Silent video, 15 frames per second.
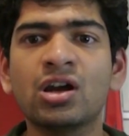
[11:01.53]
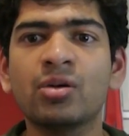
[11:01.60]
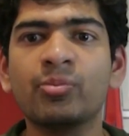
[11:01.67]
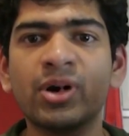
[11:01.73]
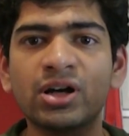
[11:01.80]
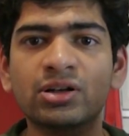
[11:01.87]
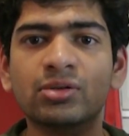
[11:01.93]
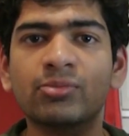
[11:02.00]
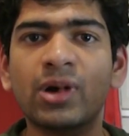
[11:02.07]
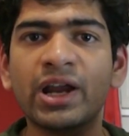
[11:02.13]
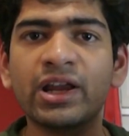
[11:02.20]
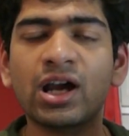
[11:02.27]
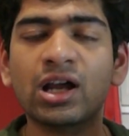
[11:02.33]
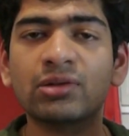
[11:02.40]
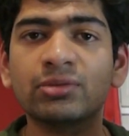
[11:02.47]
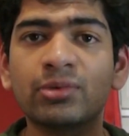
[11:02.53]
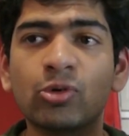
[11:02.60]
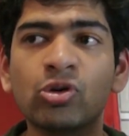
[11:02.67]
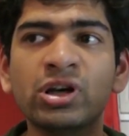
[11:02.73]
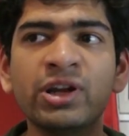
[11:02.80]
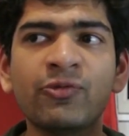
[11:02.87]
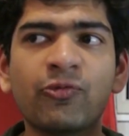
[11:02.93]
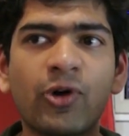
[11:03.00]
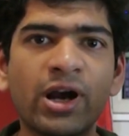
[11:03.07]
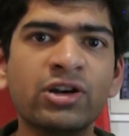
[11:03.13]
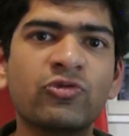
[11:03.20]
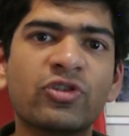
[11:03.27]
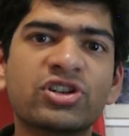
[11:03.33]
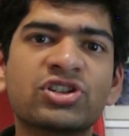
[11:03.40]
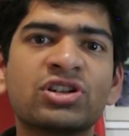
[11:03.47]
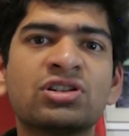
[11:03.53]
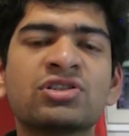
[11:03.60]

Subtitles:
But my only one question